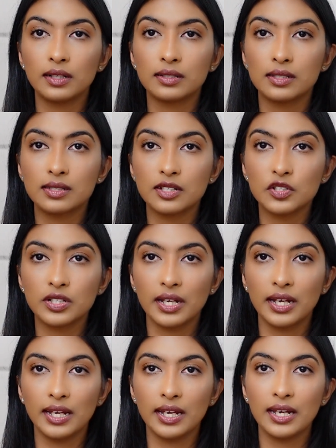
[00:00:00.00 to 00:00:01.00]
this is the
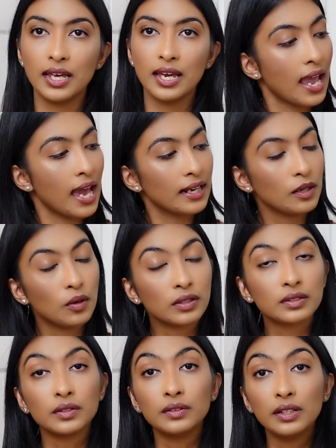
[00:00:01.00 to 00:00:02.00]
shade and
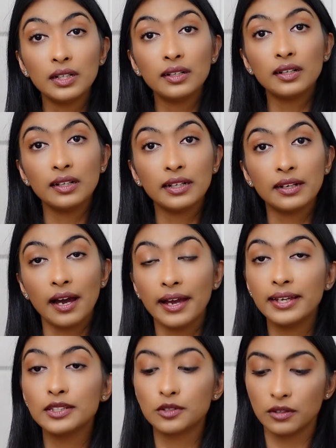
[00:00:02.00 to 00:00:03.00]
looks really
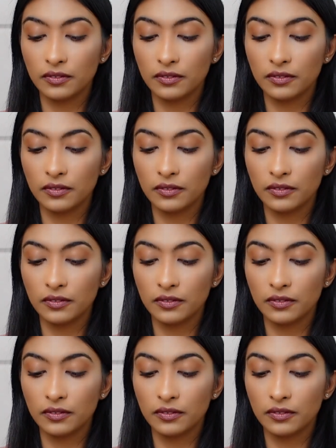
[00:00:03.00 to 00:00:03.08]
nice.